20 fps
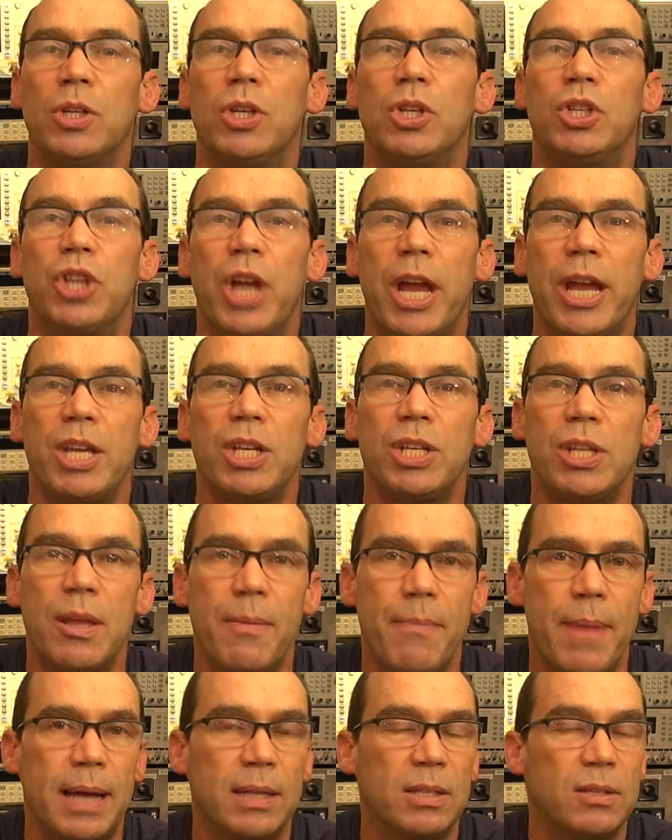to change the
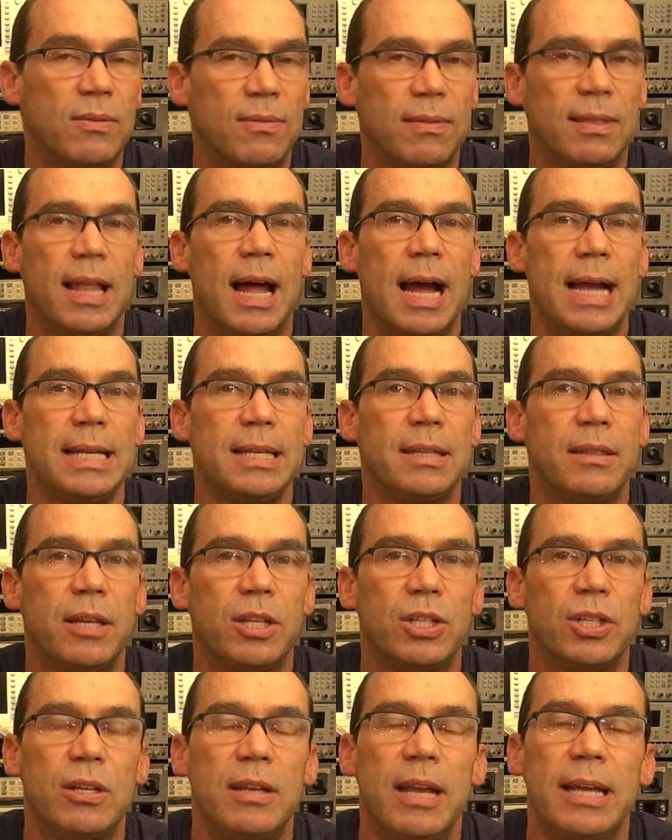amount of light
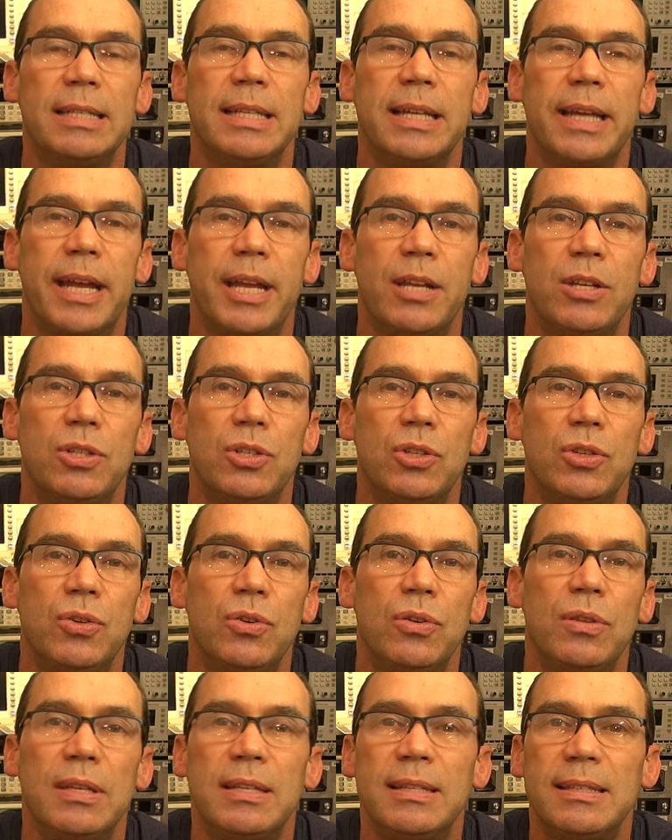that you're letting
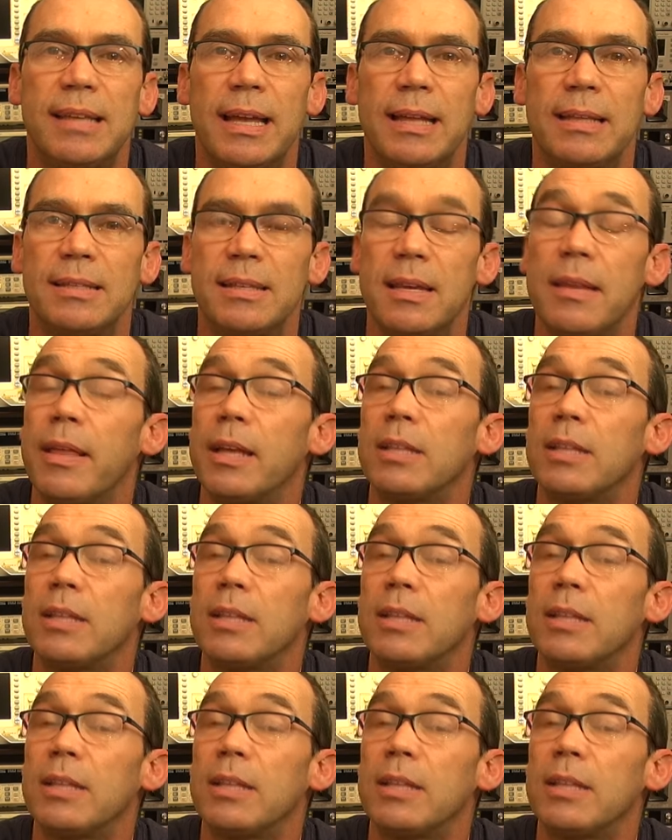into the sensor.